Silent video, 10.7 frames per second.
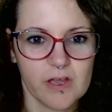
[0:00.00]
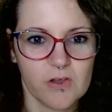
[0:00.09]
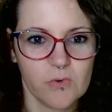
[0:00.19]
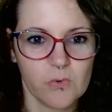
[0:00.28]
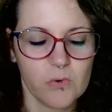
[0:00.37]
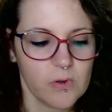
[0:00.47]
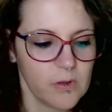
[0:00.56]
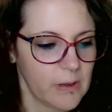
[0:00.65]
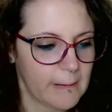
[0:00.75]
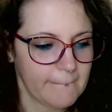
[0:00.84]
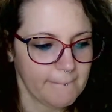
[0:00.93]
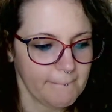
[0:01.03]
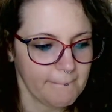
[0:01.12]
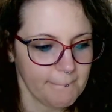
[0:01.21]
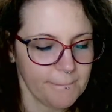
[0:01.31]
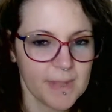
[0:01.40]
cool.
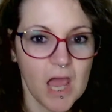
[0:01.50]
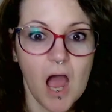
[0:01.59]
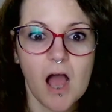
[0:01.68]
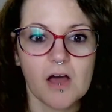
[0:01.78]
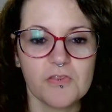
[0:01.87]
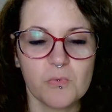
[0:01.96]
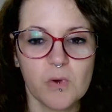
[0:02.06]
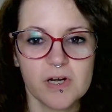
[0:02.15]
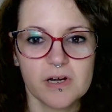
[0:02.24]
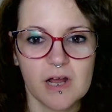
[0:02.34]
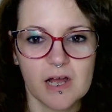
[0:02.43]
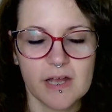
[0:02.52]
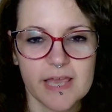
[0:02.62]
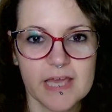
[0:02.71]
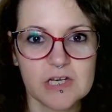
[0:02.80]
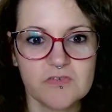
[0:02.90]
The one
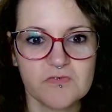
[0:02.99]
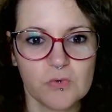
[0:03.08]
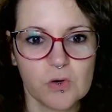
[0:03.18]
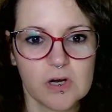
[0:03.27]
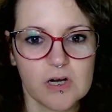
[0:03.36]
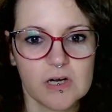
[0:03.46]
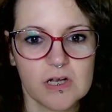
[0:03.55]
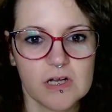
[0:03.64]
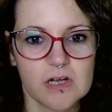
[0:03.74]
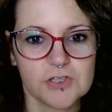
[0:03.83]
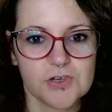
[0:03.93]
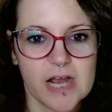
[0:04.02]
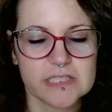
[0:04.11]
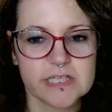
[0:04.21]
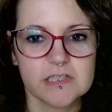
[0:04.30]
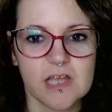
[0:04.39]
candy for
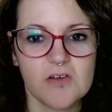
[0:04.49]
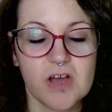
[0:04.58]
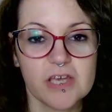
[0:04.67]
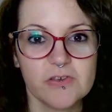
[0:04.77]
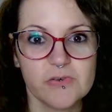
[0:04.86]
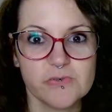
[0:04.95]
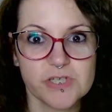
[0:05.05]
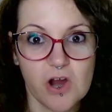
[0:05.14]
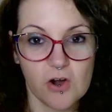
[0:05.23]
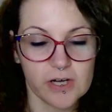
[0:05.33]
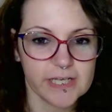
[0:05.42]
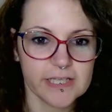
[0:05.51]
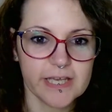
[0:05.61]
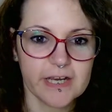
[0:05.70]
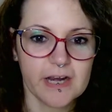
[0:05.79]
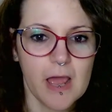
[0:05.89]
attracting love, I used
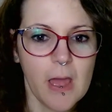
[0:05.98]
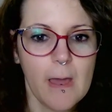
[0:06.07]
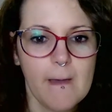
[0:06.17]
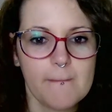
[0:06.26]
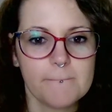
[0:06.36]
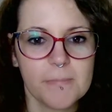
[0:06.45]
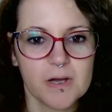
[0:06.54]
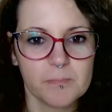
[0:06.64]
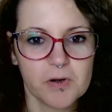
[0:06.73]
carnelian, but